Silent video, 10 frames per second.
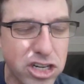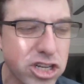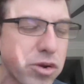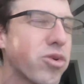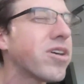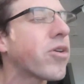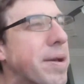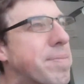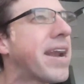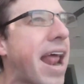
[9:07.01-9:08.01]
It's like, well, okay,
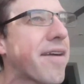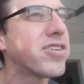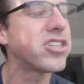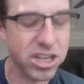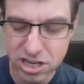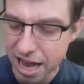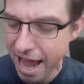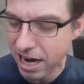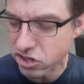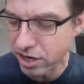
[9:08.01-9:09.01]
but an average doesn't
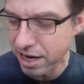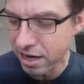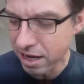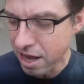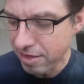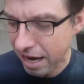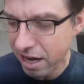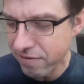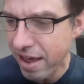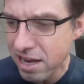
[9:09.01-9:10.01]
actually, that
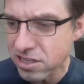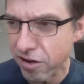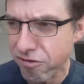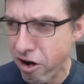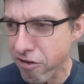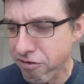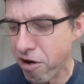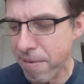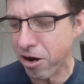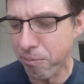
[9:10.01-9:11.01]
conveys a very
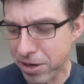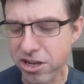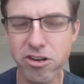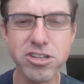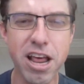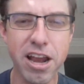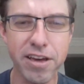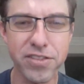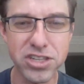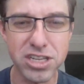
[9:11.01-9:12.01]
fundamental misunderstanding
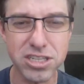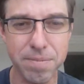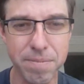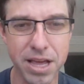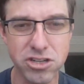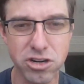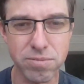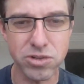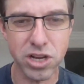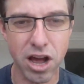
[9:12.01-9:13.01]
of the system in
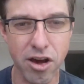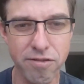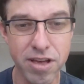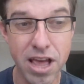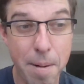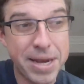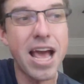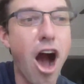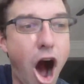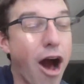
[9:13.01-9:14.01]
terms of, I mean,
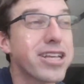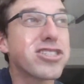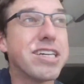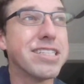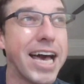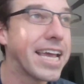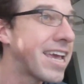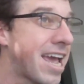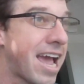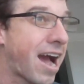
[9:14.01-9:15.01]
honestly, like,
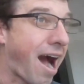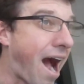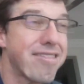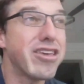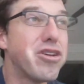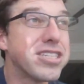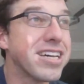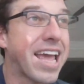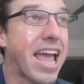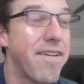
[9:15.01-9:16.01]
I think you can say,
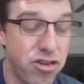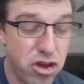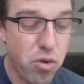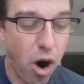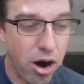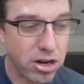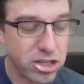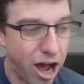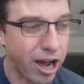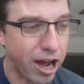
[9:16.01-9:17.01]
like, if you are
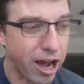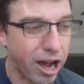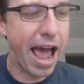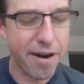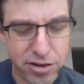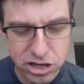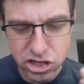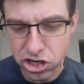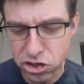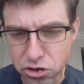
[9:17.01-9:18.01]
talking about an
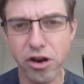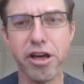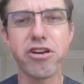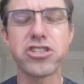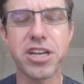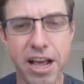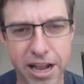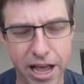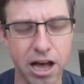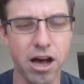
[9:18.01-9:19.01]
average, you don't
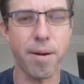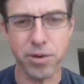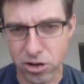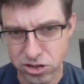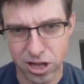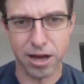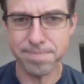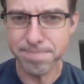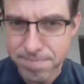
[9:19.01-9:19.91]
understand Amdahl's law,